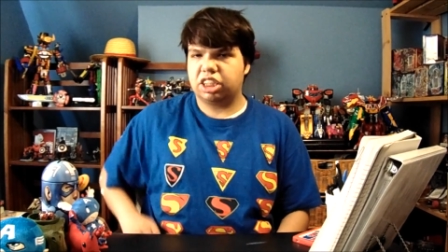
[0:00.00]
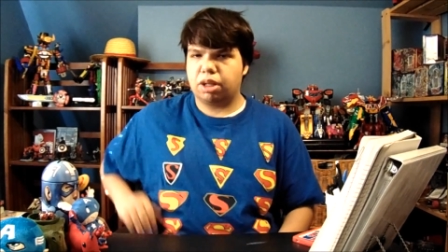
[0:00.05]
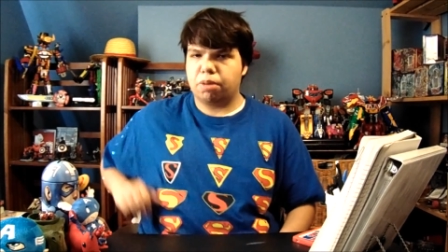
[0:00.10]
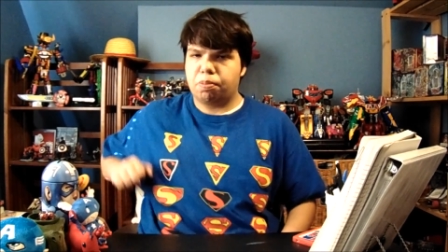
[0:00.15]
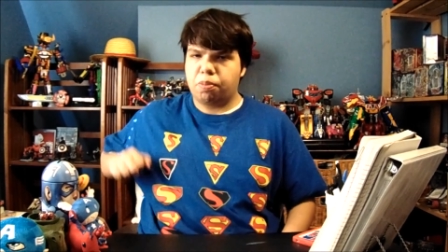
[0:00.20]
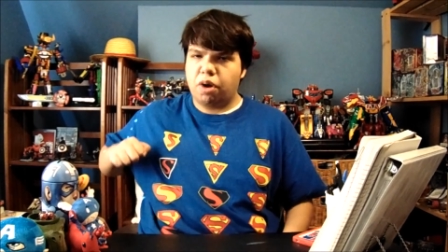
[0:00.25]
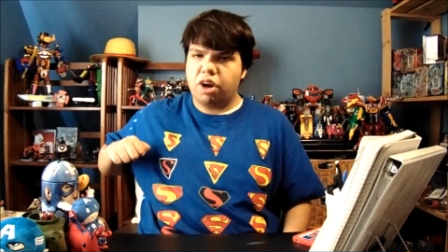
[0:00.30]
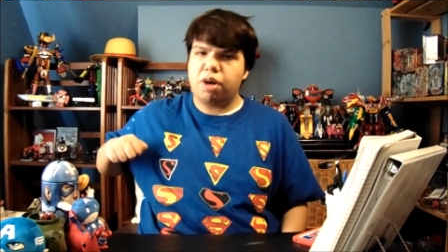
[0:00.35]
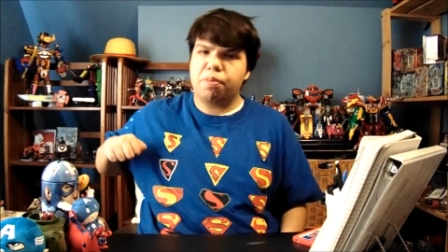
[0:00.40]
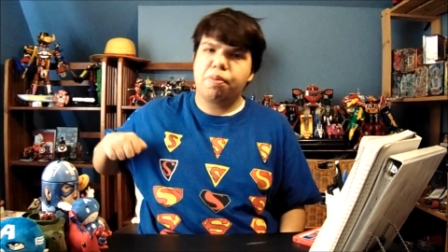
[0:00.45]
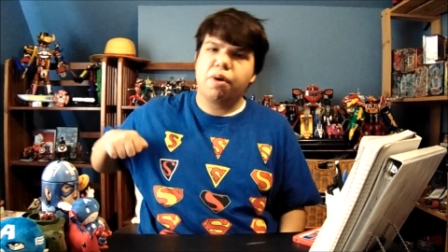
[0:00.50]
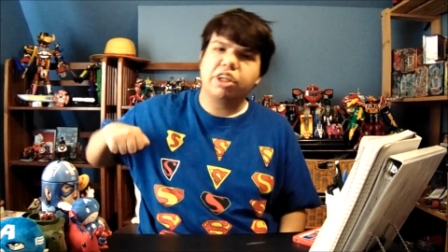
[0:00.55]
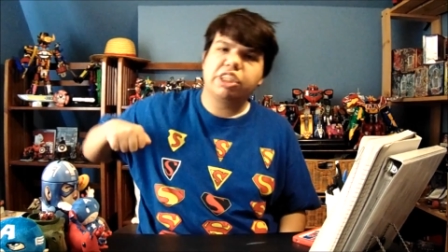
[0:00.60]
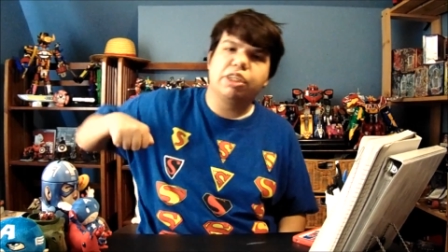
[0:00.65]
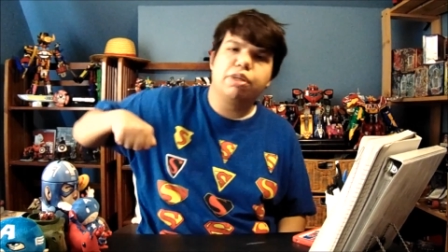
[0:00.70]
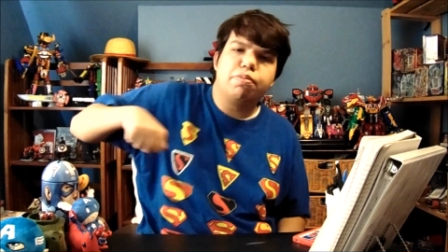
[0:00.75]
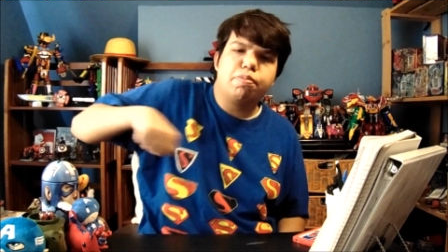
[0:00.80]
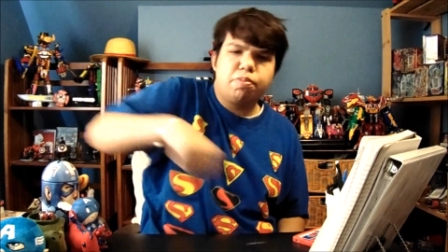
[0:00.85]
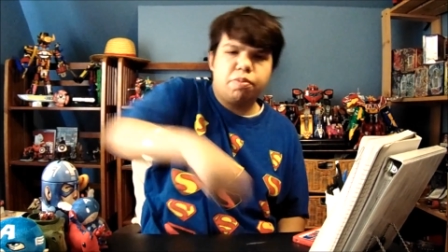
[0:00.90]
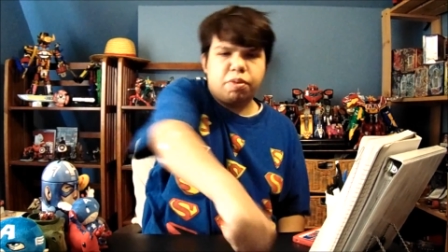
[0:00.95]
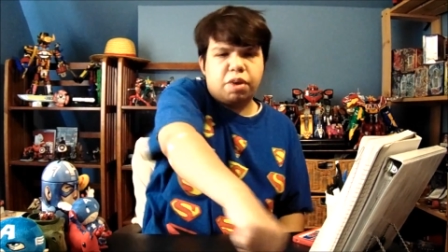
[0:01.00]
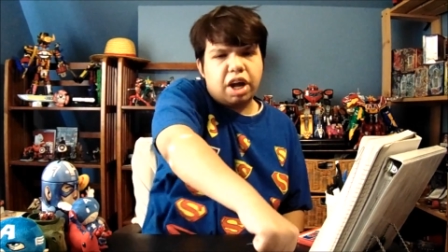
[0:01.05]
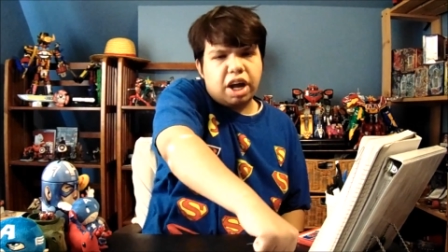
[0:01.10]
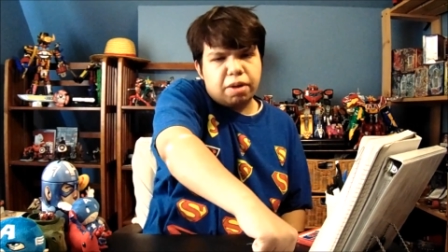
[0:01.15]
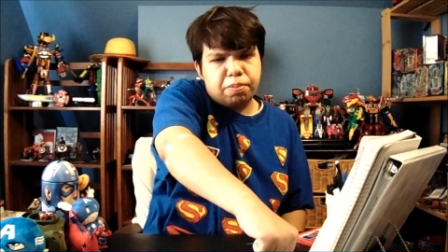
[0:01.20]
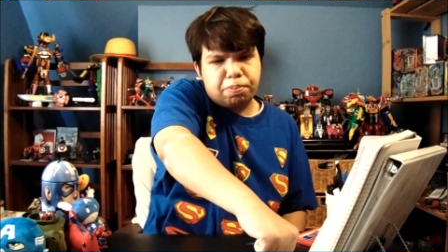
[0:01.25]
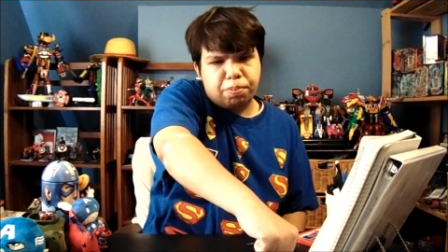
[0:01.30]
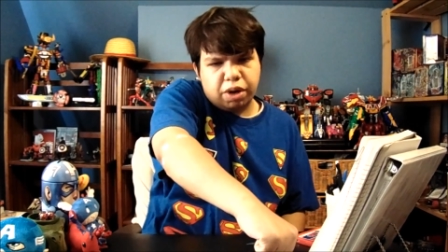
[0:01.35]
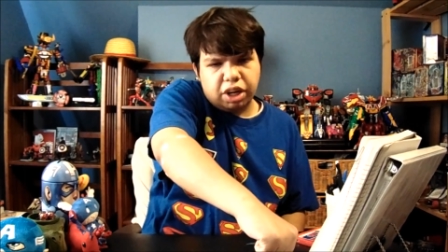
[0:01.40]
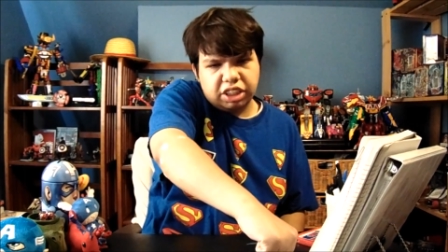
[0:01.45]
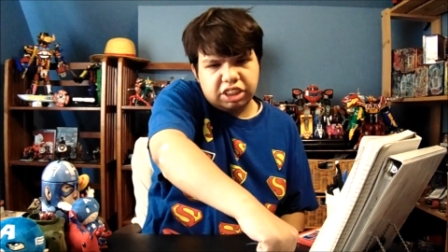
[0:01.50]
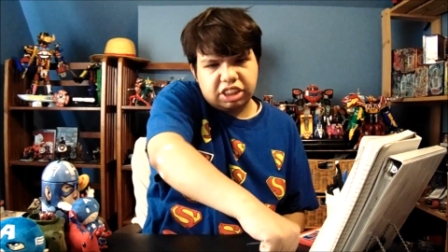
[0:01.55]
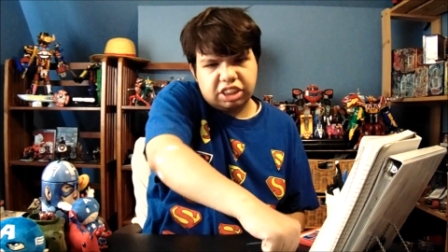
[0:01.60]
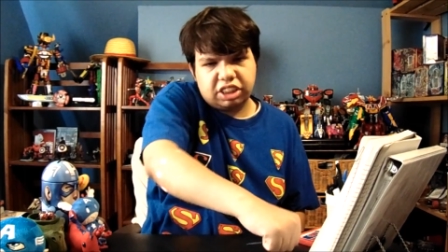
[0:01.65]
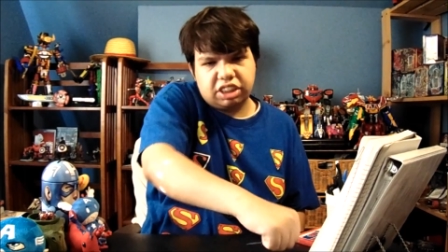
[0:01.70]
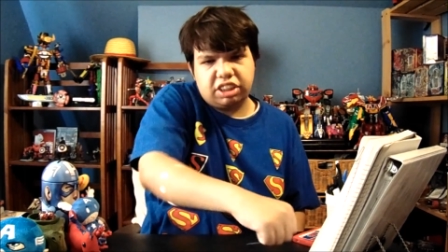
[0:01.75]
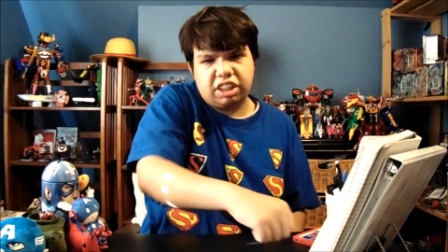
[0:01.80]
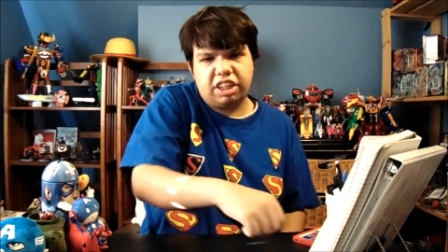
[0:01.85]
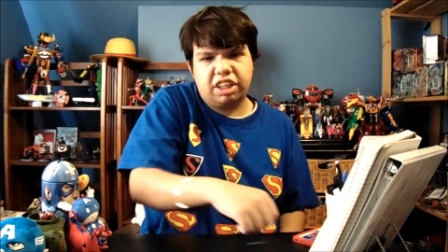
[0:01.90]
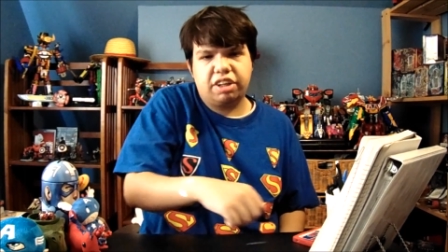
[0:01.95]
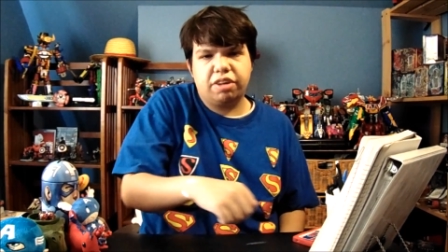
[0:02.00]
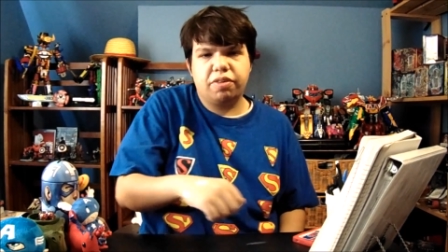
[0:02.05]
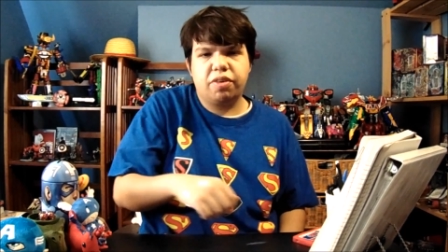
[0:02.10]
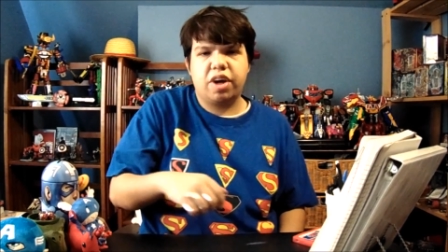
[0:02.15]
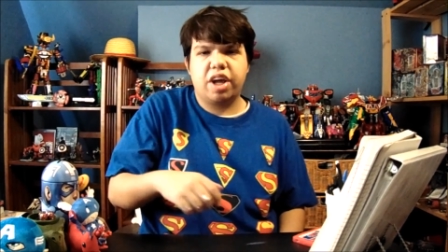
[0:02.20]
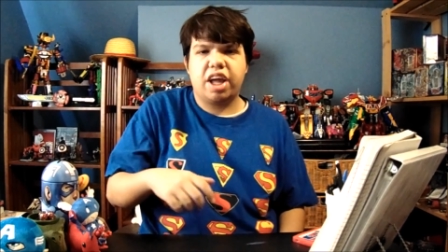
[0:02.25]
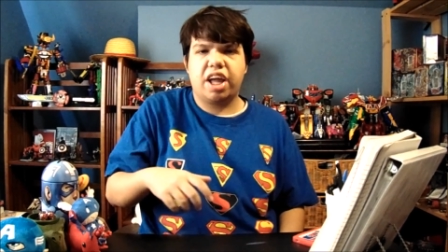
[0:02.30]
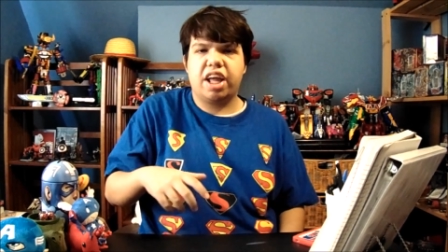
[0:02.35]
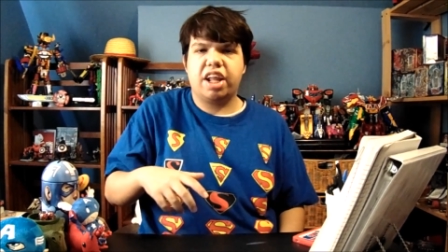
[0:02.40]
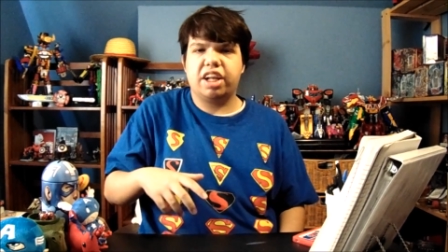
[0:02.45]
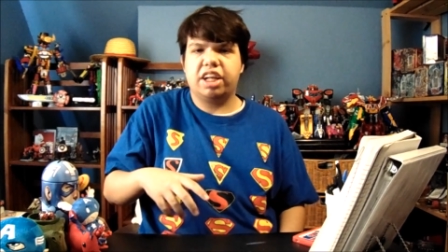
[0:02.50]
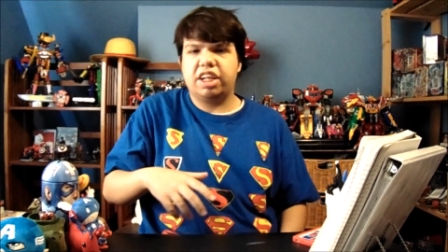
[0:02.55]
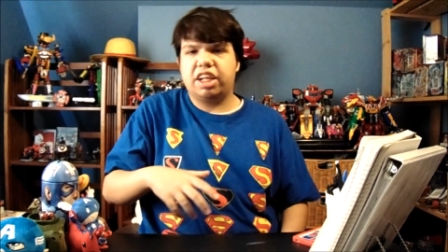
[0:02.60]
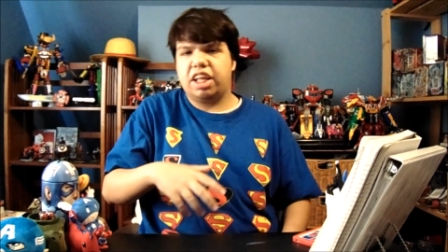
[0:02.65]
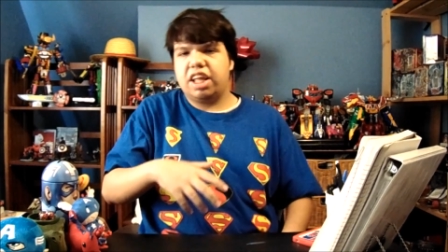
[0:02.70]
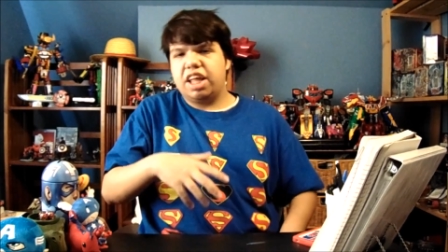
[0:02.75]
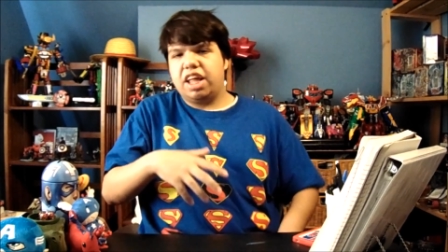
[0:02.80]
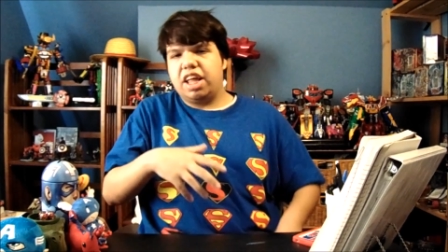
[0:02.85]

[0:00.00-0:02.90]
the other person not punches her out of the way, and